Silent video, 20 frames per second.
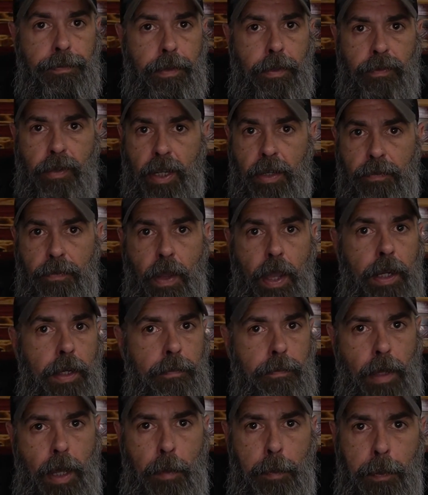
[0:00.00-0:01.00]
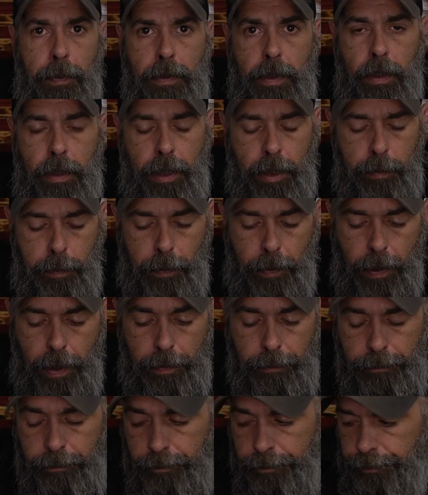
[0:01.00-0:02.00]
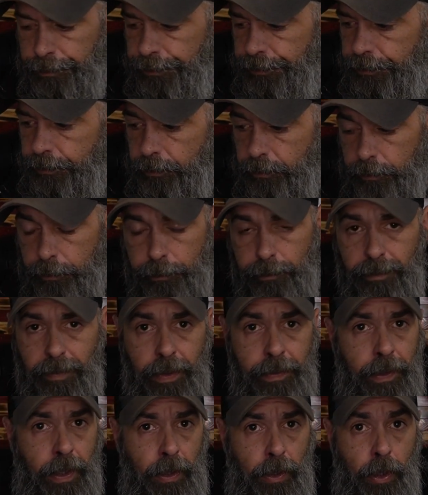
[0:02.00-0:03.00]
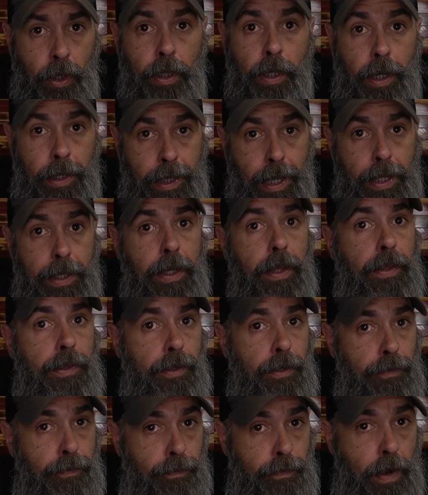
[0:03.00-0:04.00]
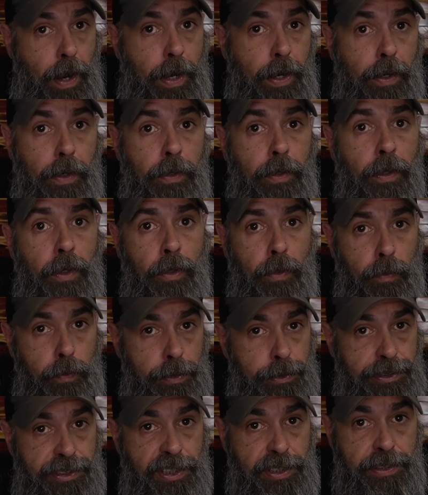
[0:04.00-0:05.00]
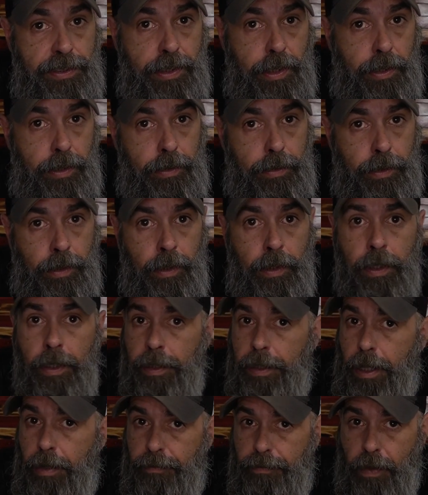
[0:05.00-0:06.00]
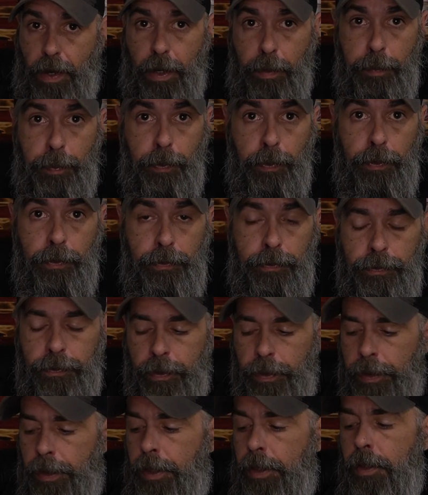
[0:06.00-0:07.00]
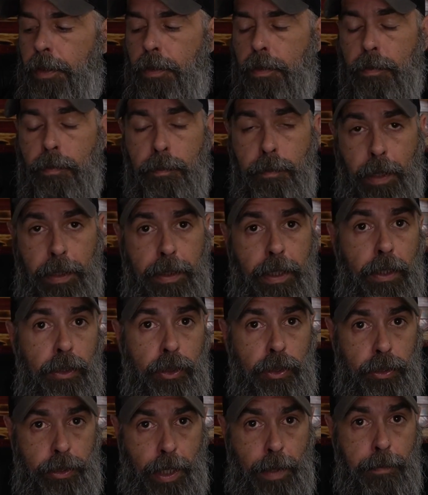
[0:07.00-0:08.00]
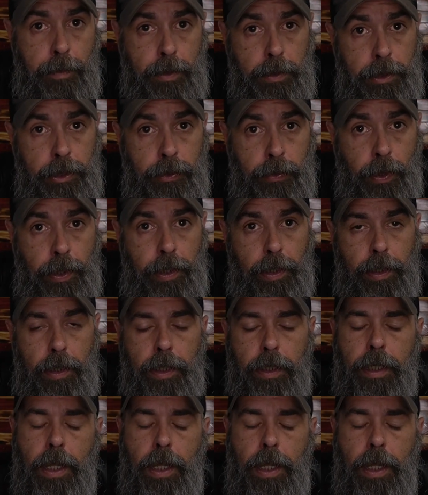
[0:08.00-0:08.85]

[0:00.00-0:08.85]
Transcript: If I can find them, I'll put the link below. They're good. Again, they're fire resistant, not fireproof, but they're chemically treated.